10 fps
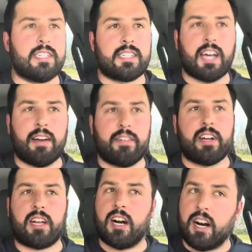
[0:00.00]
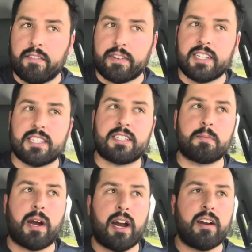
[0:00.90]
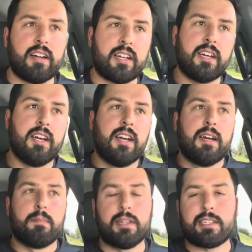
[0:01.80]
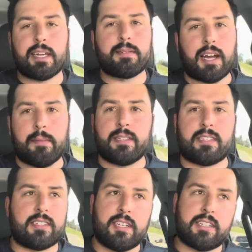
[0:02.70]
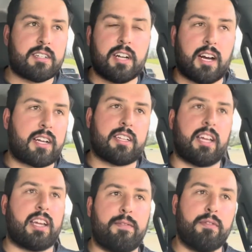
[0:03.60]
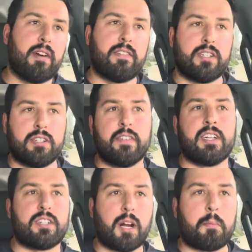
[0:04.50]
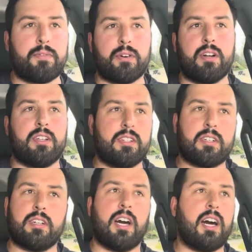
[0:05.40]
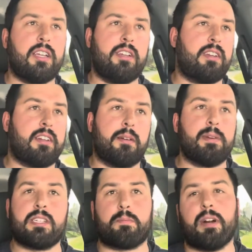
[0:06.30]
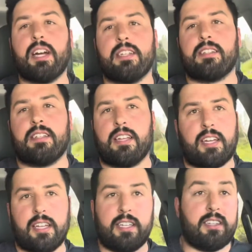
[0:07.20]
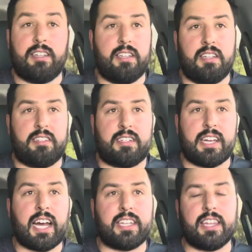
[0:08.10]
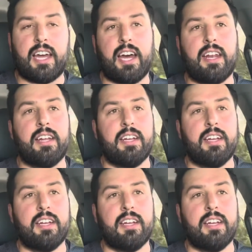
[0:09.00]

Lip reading: It's not very confidence inspiring, but at the same time, it's a truck. Like, if you've ever driven a truck before, you're not going to be surprised. Like, it's exactly that.